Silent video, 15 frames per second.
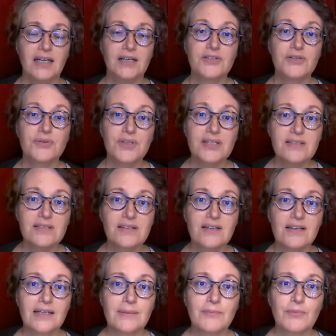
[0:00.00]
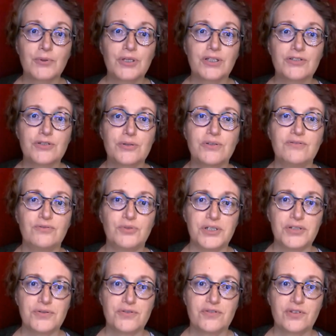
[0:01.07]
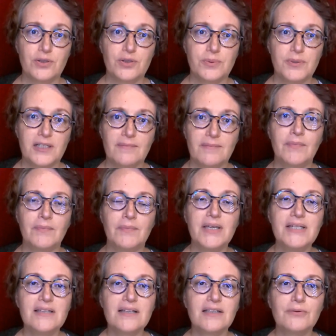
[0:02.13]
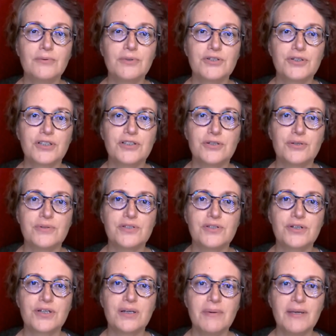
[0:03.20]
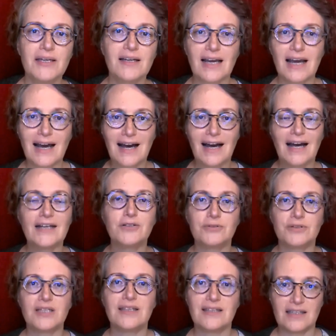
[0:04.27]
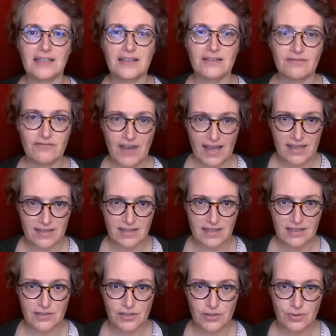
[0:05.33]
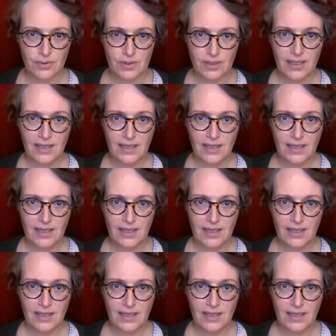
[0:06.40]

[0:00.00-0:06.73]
So this time we're going to do a voice-driven opening. Basically what you're going to do is you're going to pick a concrete thing that fascinates you.